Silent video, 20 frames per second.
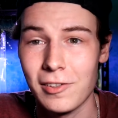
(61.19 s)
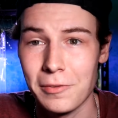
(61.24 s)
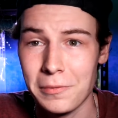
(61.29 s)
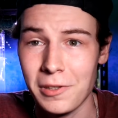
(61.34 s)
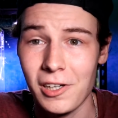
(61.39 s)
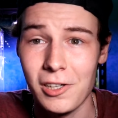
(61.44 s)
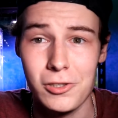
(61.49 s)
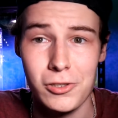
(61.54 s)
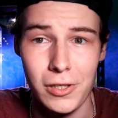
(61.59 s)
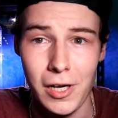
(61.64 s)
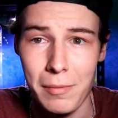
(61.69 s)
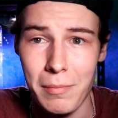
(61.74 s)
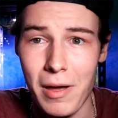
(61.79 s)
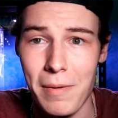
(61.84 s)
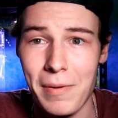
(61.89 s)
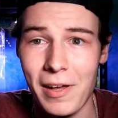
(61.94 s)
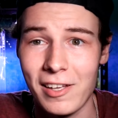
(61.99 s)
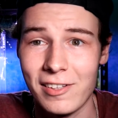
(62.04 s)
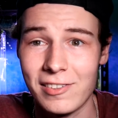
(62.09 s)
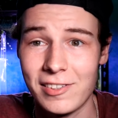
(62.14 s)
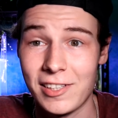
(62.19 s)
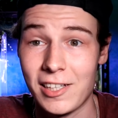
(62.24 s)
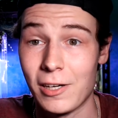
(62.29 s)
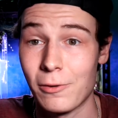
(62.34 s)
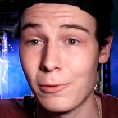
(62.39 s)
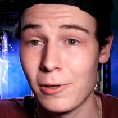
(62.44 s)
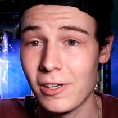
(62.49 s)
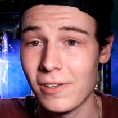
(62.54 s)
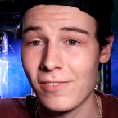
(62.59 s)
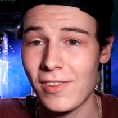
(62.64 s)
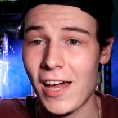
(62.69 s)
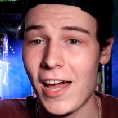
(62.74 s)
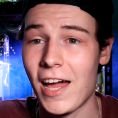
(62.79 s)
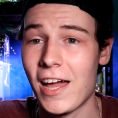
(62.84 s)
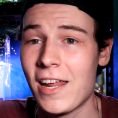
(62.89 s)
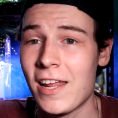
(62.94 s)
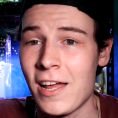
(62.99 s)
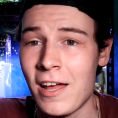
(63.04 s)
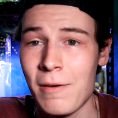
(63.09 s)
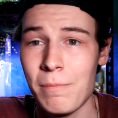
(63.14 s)
so I'm gonna try my best to get rid of
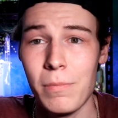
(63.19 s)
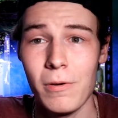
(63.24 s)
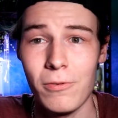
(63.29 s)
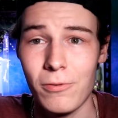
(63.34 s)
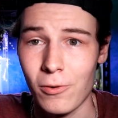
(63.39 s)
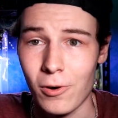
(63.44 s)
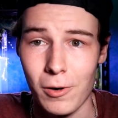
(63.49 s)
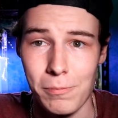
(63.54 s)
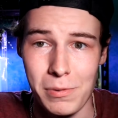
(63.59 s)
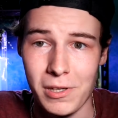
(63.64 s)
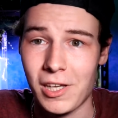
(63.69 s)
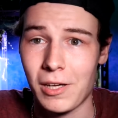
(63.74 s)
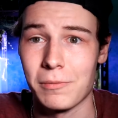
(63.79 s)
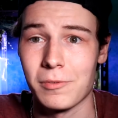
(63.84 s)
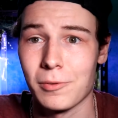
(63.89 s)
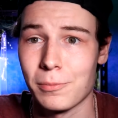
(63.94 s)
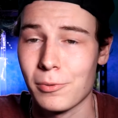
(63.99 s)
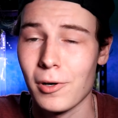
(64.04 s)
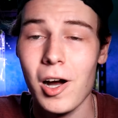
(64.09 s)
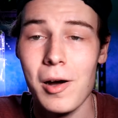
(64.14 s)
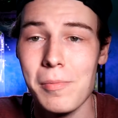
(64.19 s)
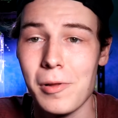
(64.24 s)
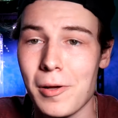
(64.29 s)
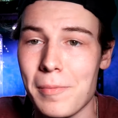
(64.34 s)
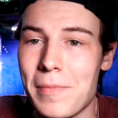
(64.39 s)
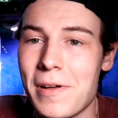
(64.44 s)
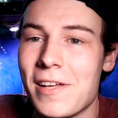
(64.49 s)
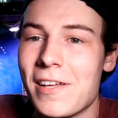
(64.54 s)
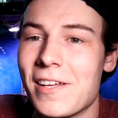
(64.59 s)
that before it becomes a problem.